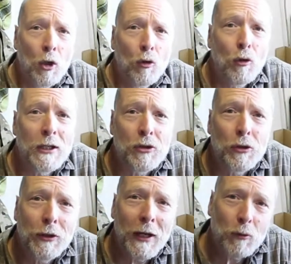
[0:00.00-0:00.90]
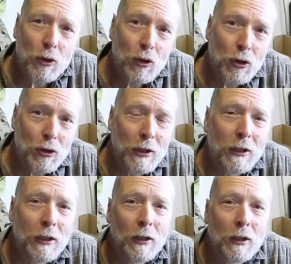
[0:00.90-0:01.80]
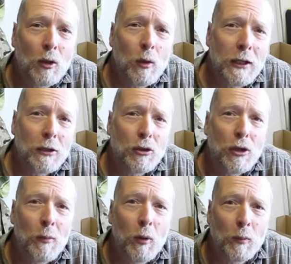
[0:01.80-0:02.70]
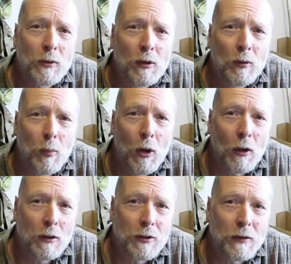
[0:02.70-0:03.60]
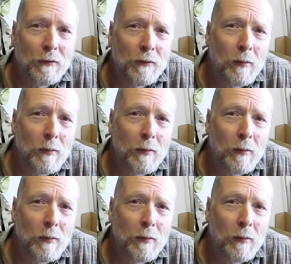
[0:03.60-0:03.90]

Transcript: Right, so that was just a quick trip up to Paul's of